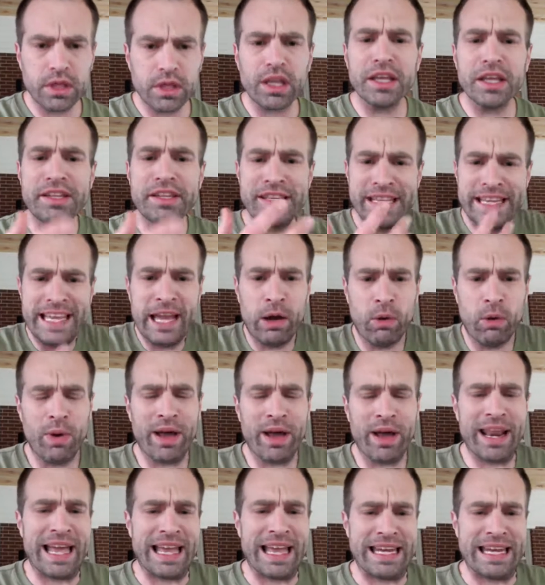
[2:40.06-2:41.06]
to get
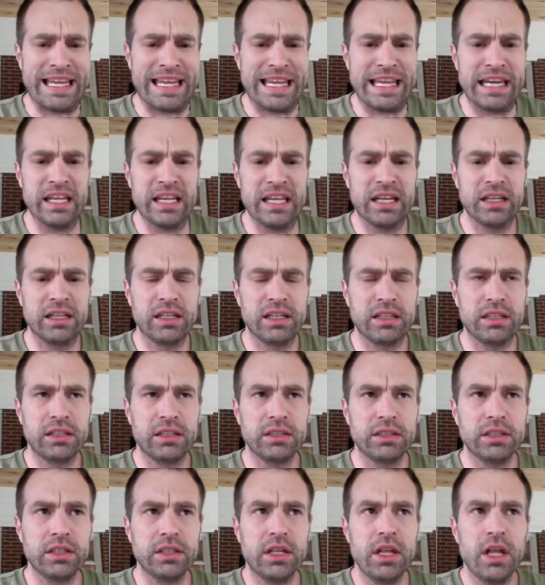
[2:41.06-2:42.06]
what I need.
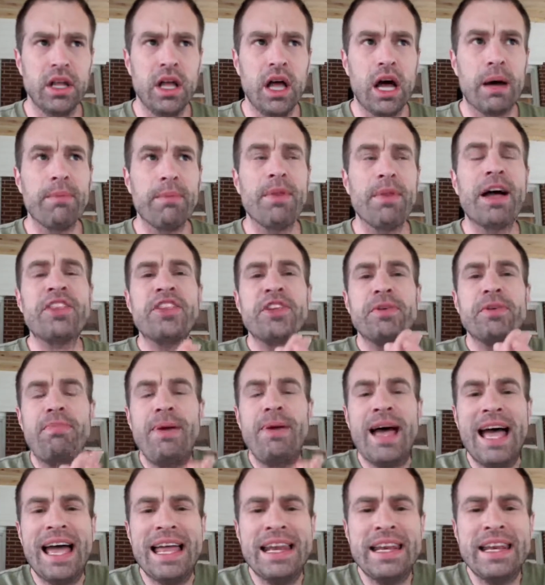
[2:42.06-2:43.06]
I'm not
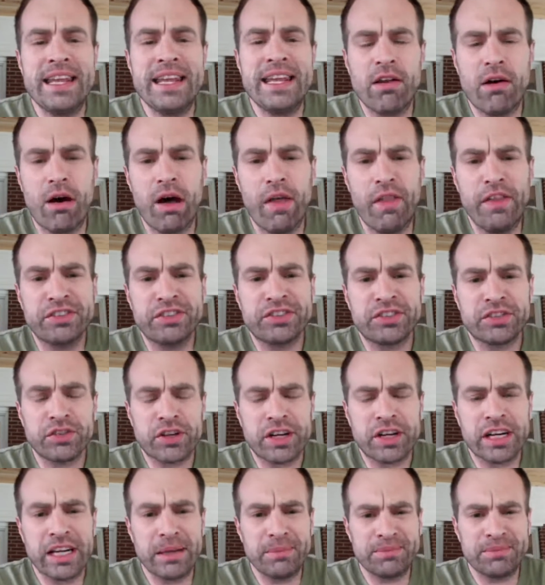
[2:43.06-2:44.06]
dependent on the
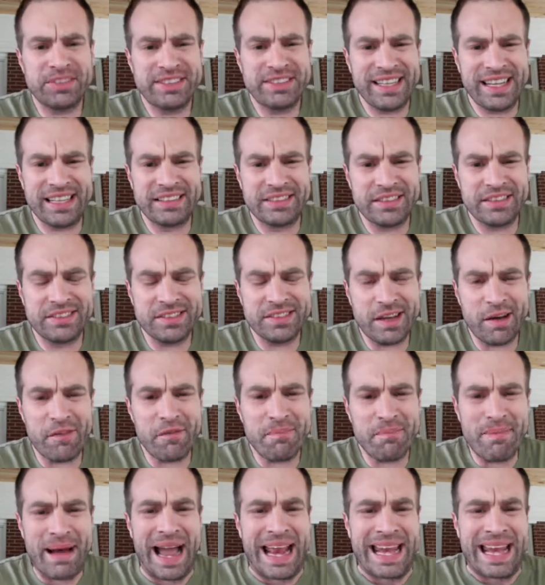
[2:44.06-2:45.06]
circumstances
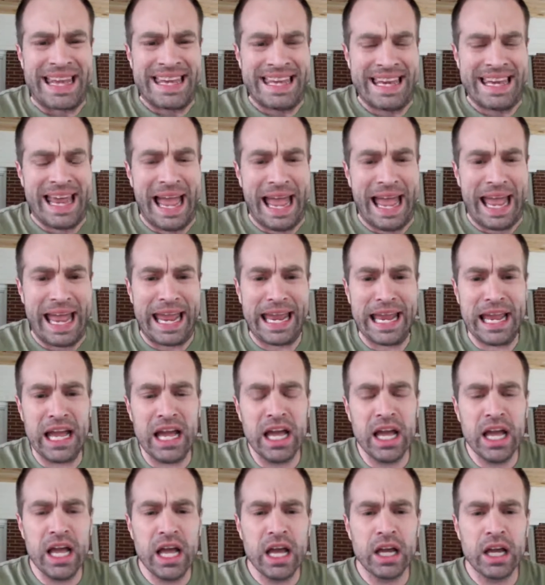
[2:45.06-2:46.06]
of my day
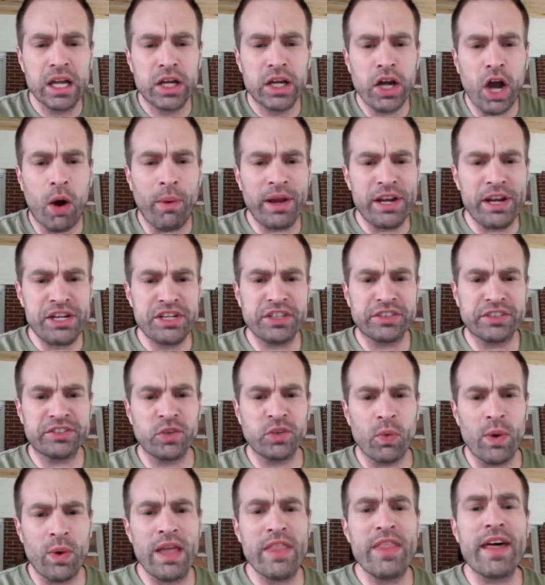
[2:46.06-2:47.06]
going just
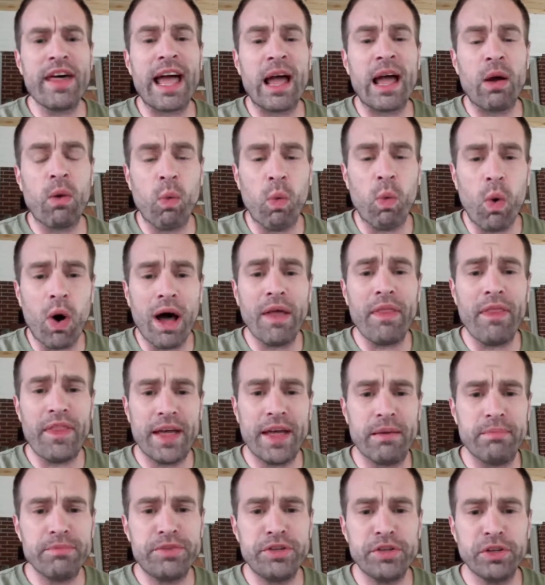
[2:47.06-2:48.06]
the way that I want
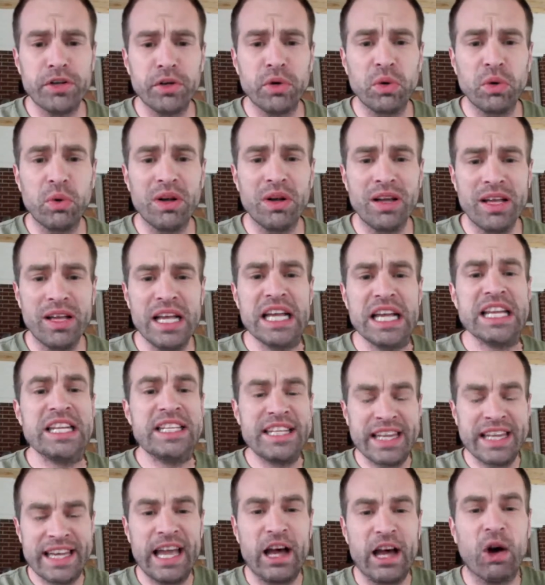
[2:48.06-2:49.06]
them to
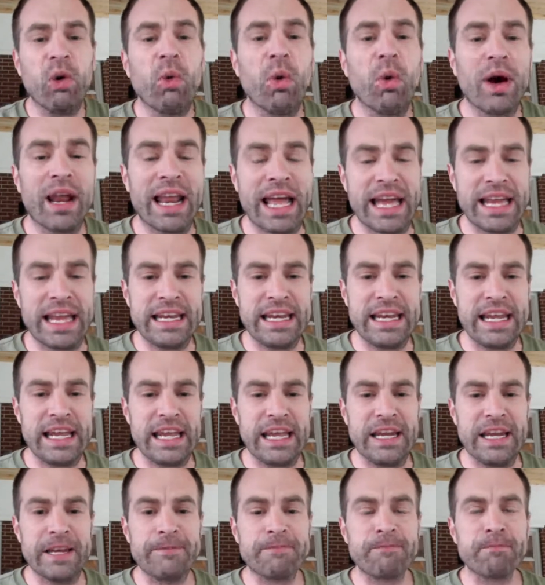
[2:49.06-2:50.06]
get what I
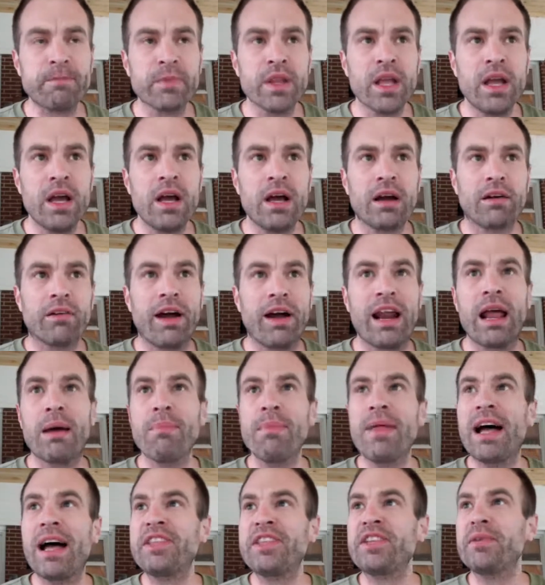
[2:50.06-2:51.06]
need. Right?
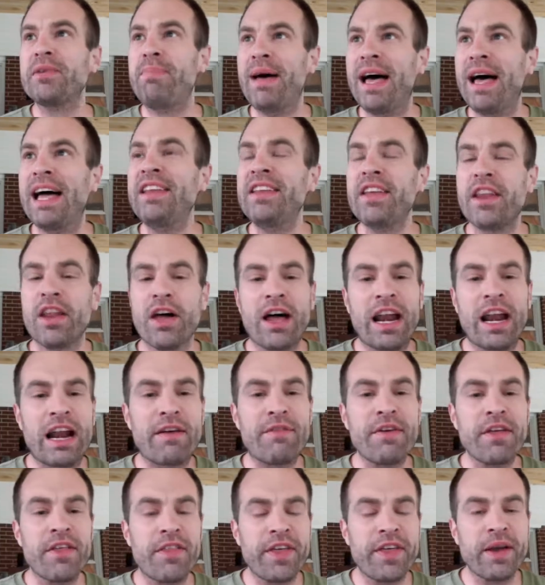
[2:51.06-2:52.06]
I'm not dependent on
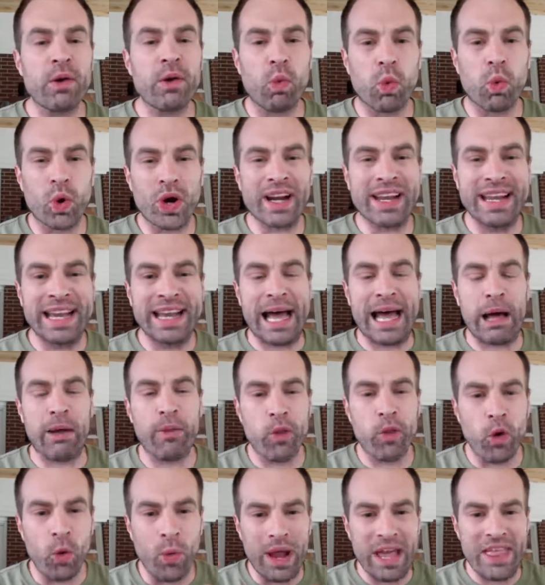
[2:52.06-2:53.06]
everything working out
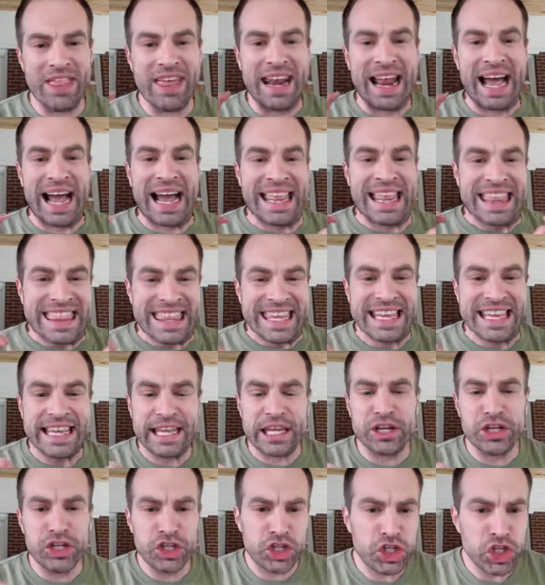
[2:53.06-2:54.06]
the way that I think
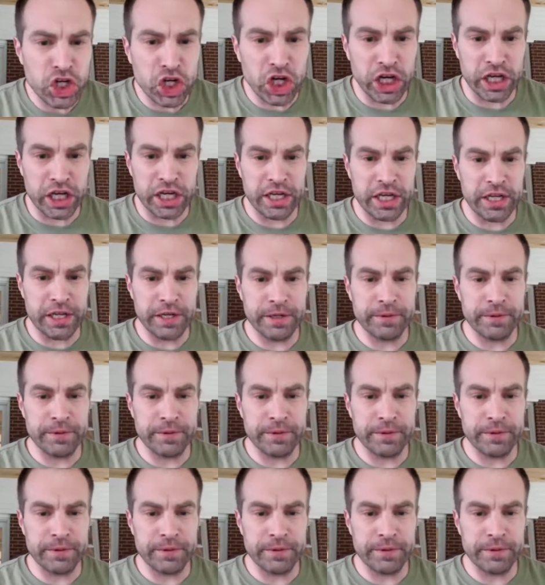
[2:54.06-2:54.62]
it should